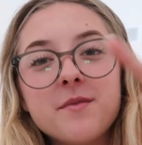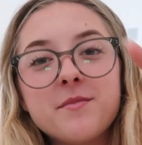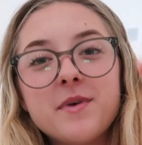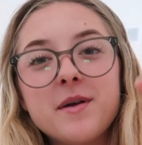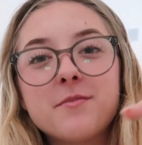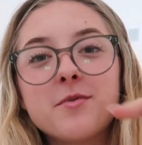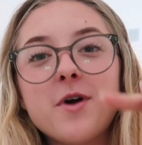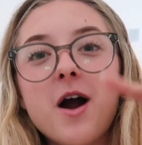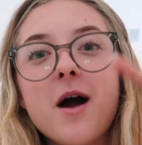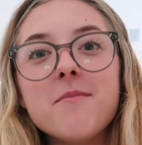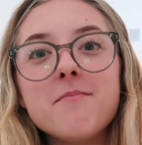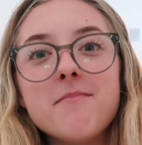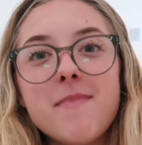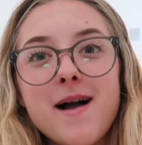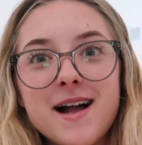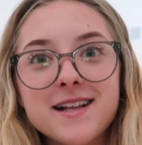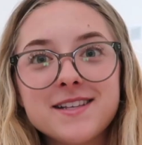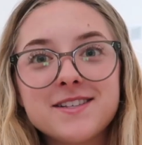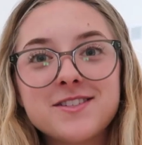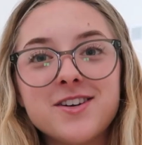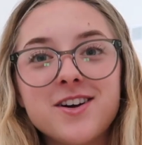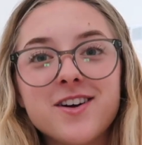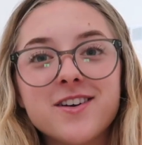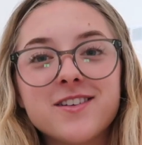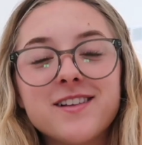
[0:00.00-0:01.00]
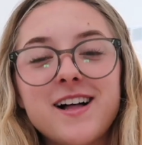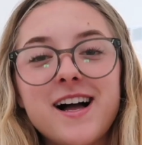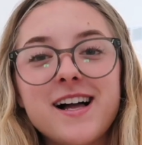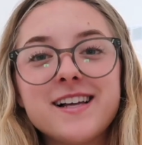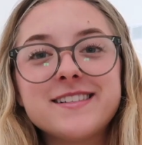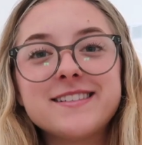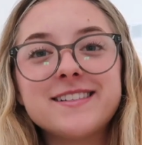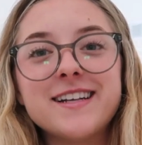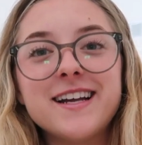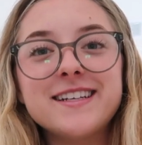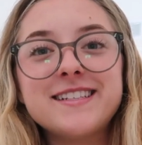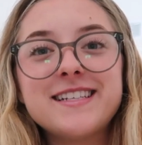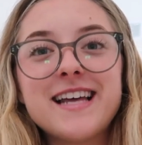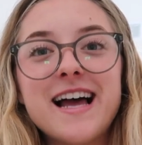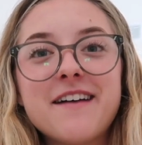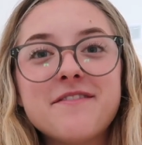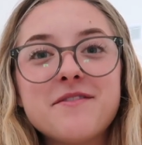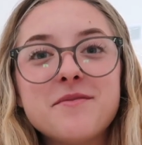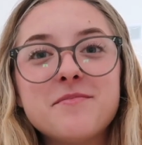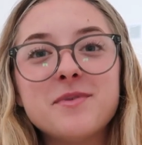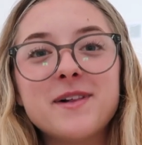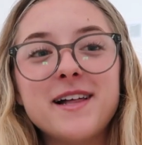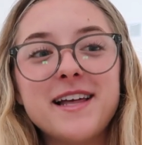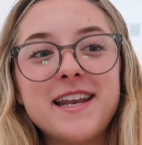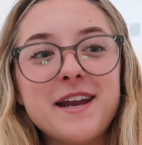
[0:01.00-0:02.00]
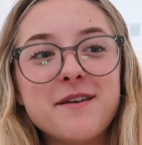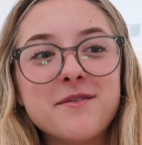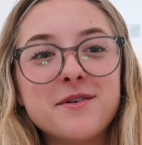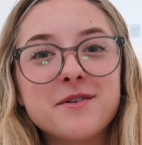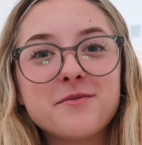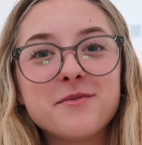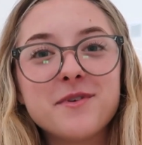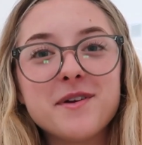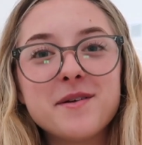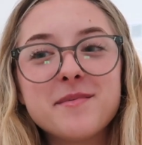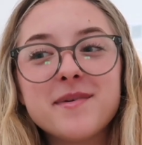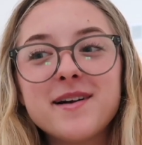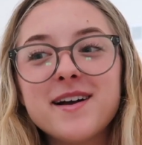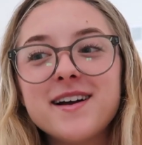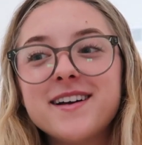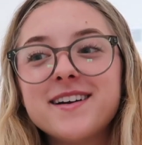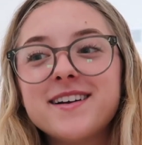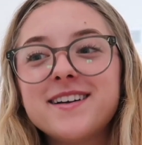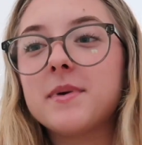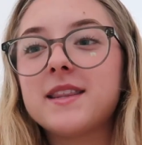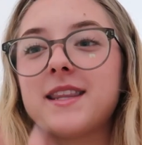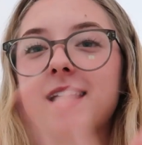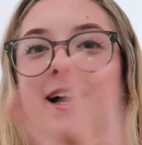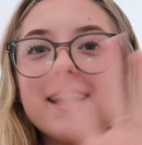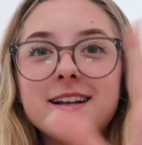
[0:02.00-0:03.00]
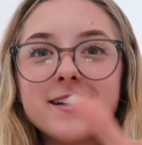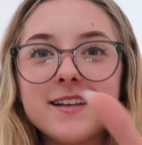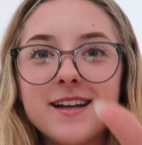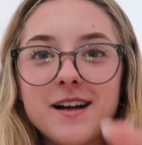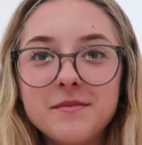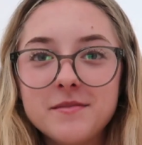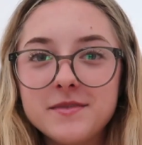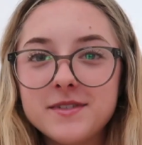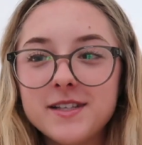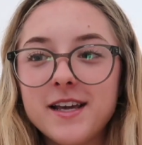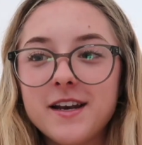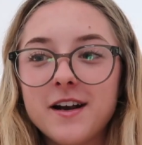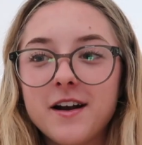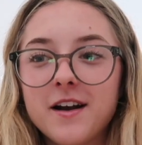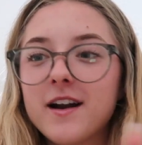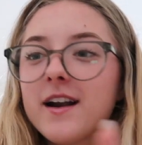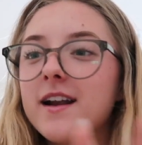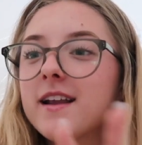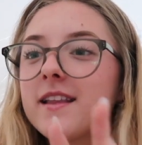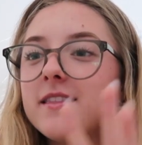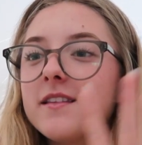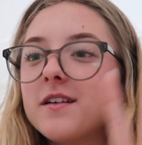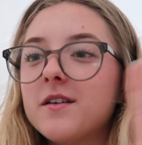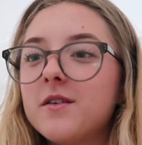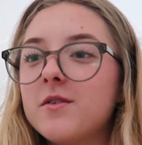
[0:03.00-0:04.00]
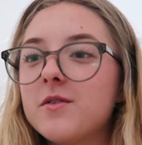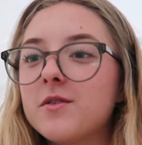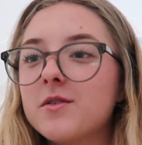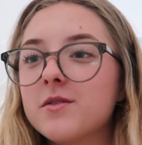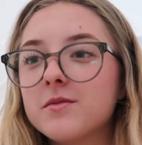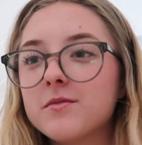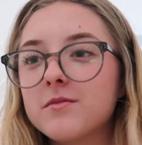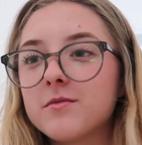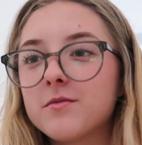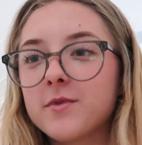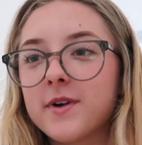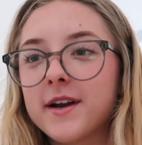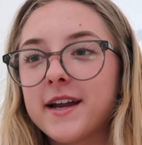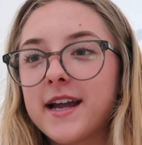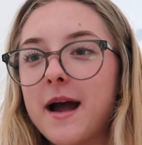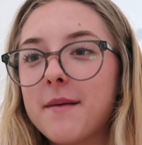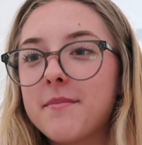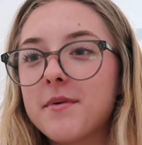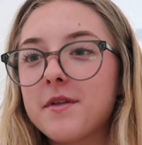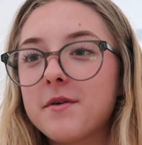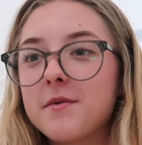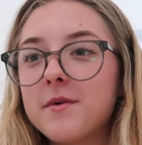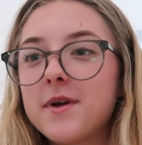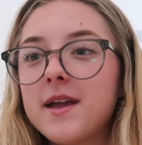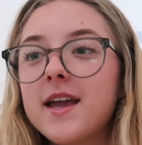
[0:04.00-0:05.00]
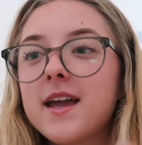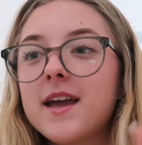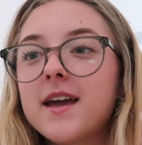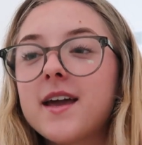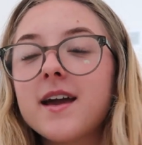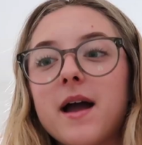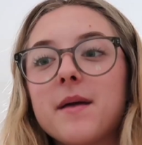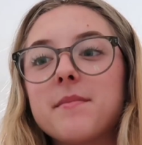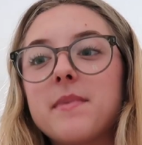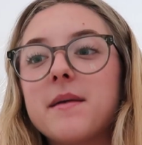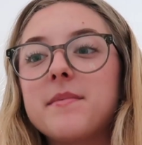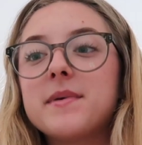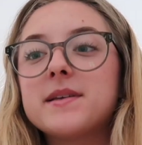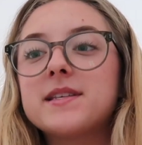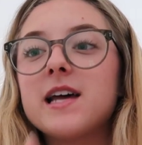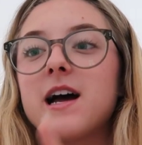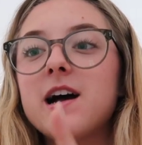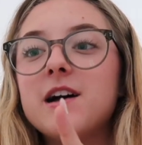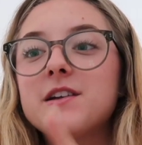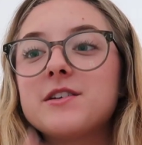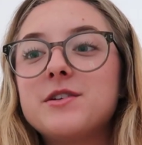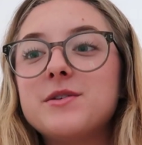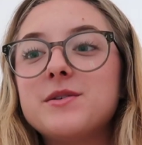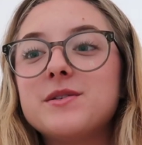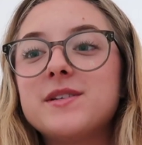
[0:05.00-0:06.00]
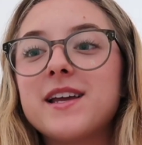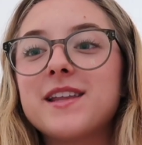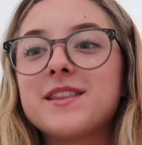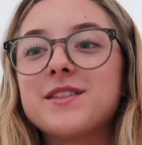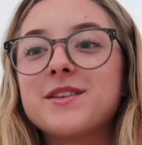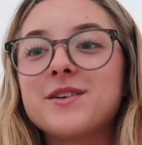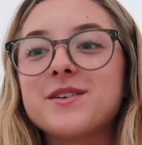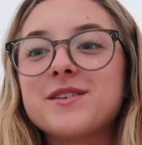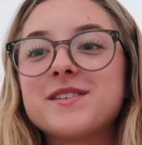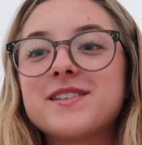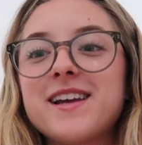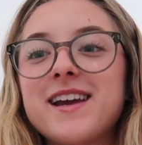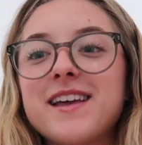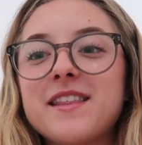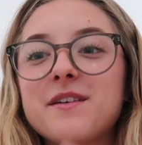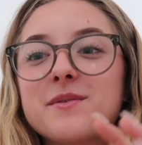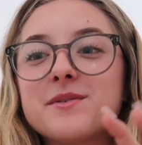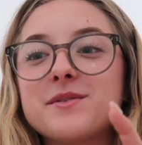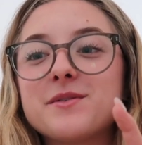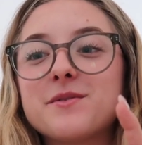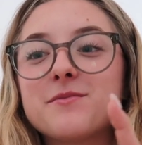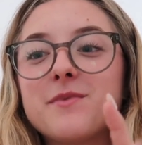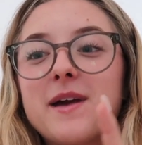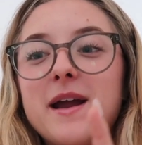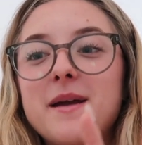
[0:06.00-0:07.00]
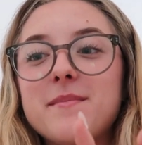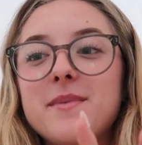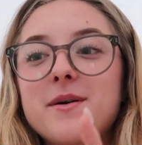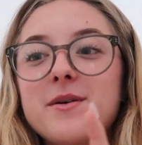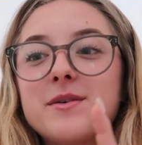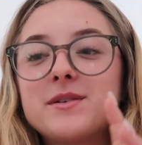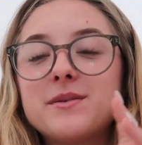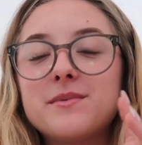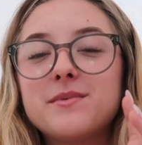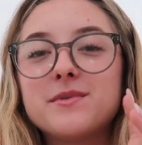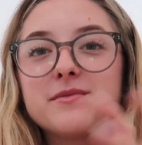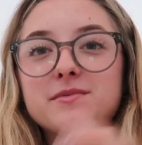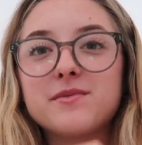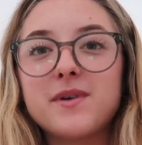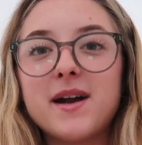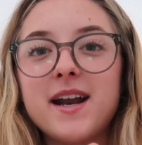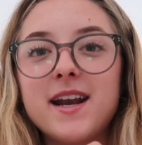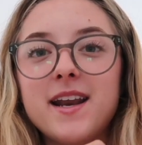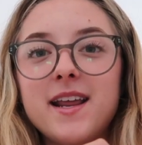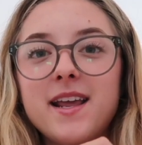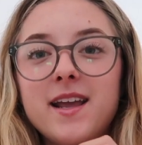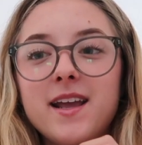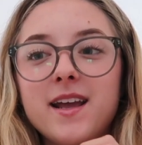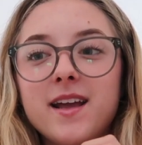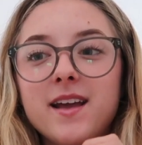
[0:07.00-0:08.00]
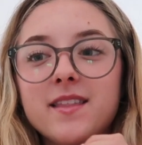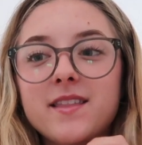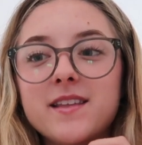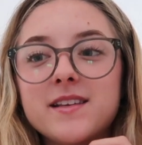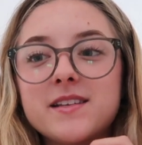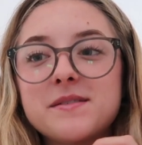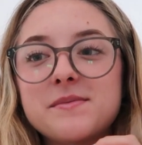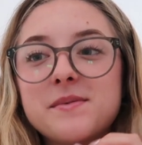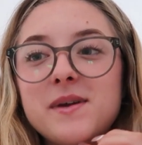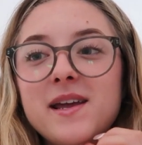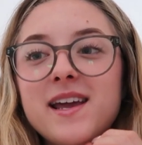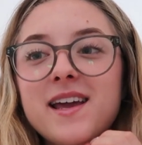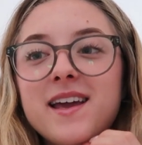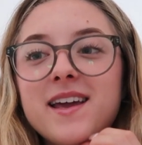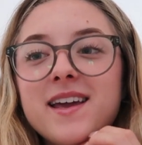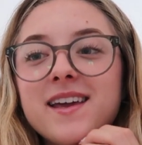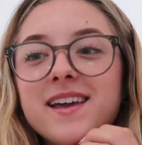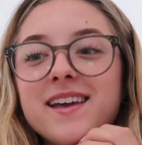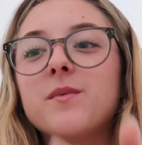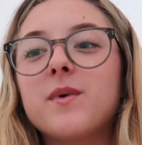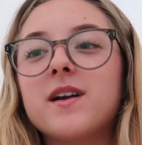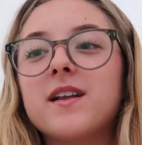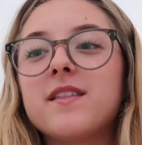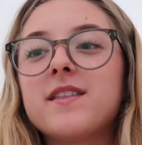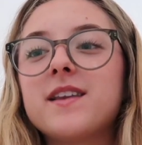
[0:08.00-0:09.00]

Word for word: And we brought Matt's dog last night to have a play date with Reba, but that comes later in the whole recap of the week. I babysat on Tuesday and Thursday. There was a rainbow because it was raining this week, one